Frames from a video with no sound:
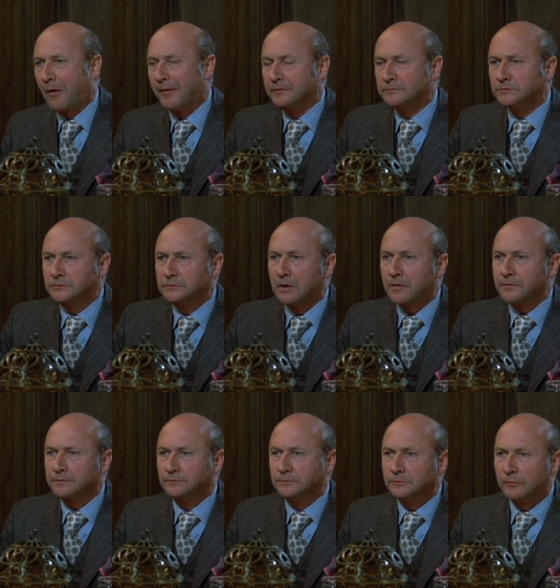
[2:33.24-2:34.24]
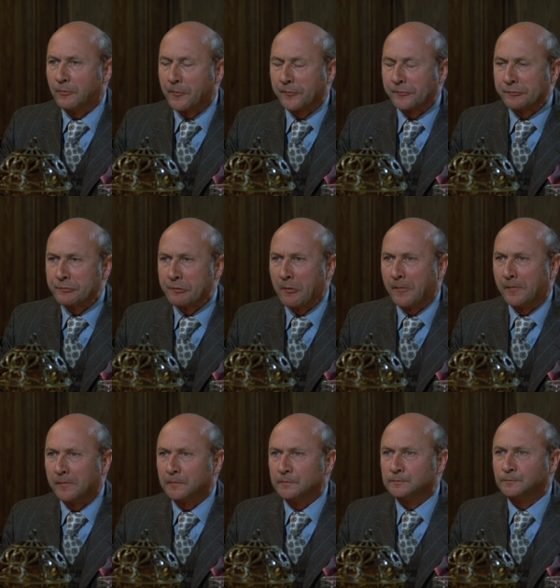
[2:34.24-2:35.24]
no, sir. This is
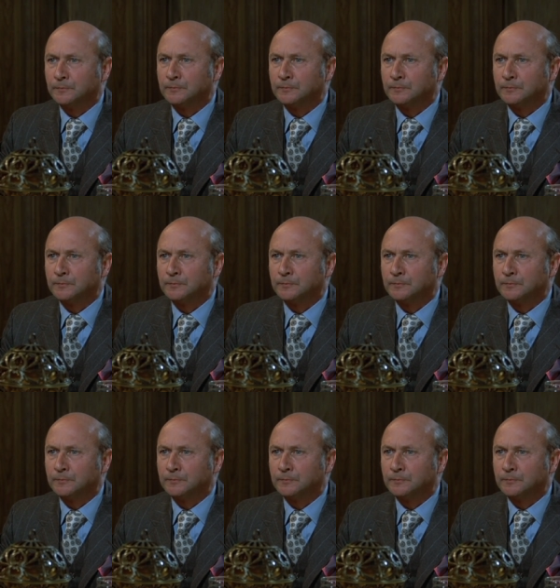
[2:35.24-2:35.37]
on me.